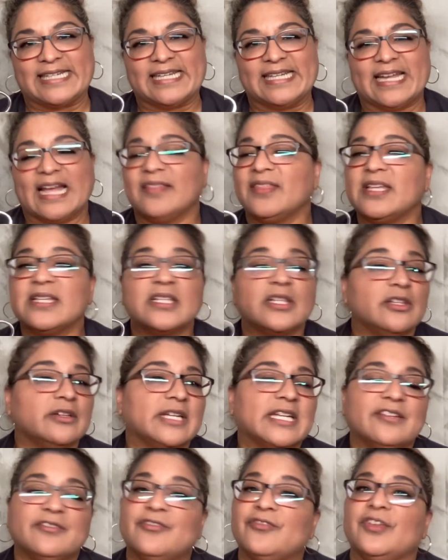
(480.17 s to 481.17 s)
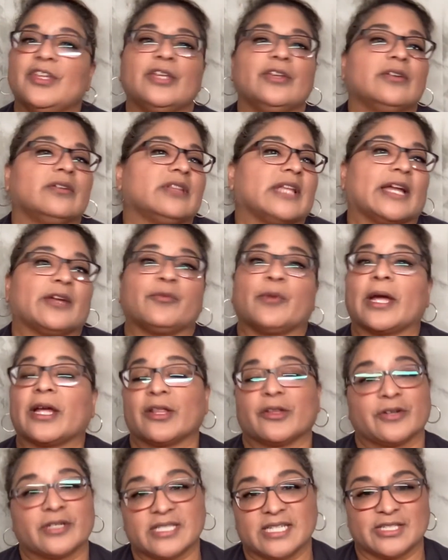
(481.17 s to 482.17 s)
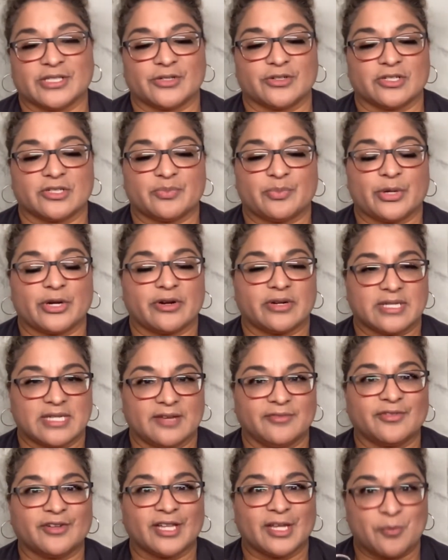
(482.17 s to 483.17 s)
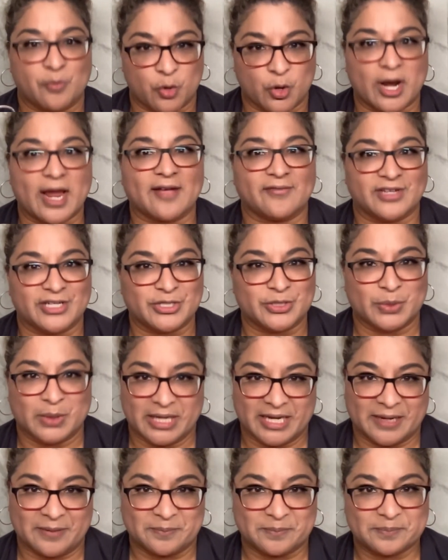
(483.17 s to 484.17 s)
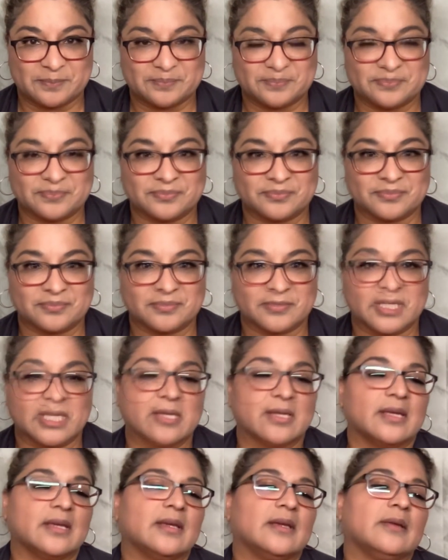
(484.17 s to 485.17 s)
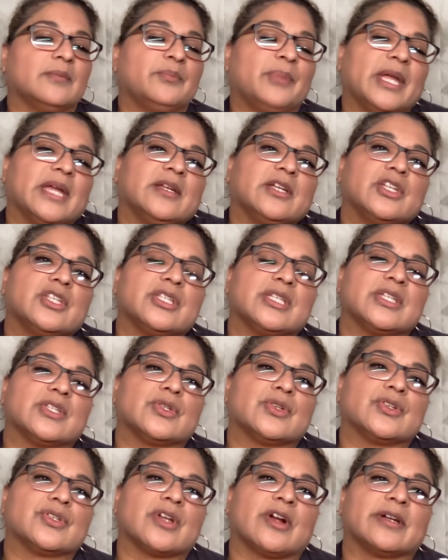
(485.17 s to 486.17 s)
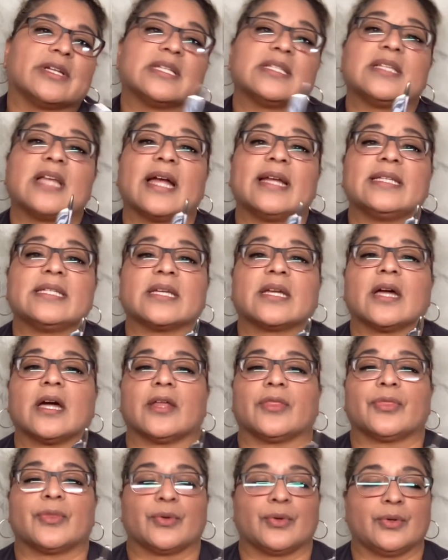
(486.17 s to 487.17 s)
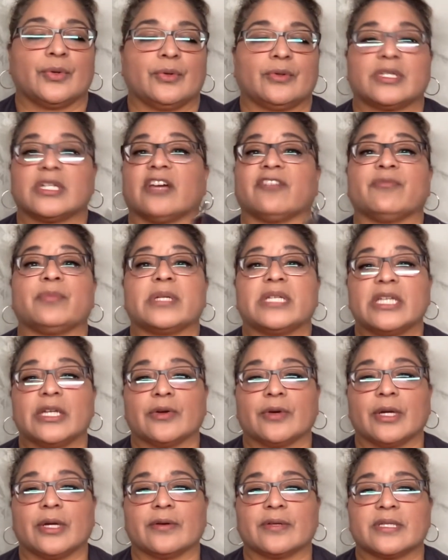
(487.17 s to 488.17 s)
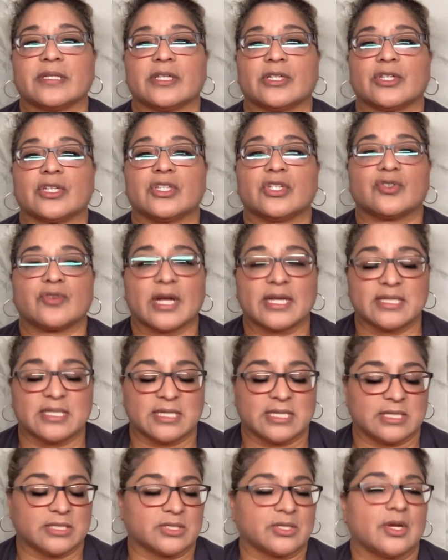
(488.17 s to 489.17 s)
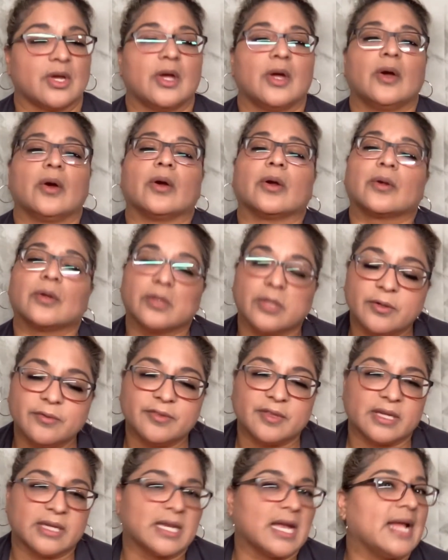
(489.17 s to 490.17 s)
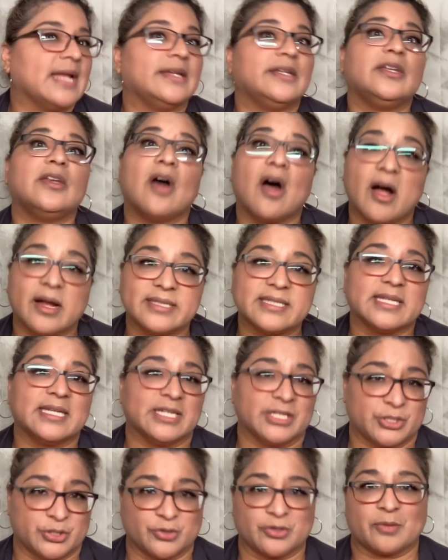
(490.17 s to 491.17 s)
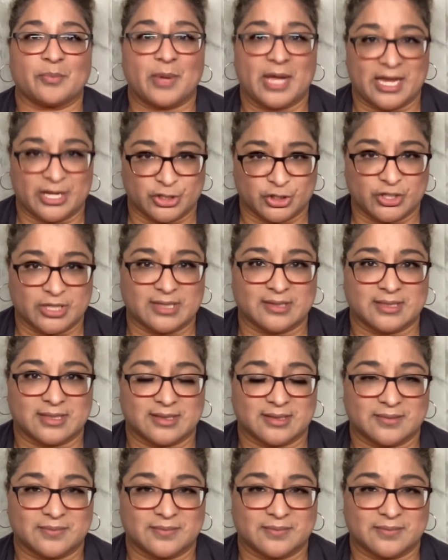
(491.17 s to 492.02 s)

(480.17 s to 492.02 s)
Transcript: and these look and feel like regular scissors, but are definitely more heavy duty. Bandage scissors are designed to cut through tough materials such as dressings or clothing and not injure the patient.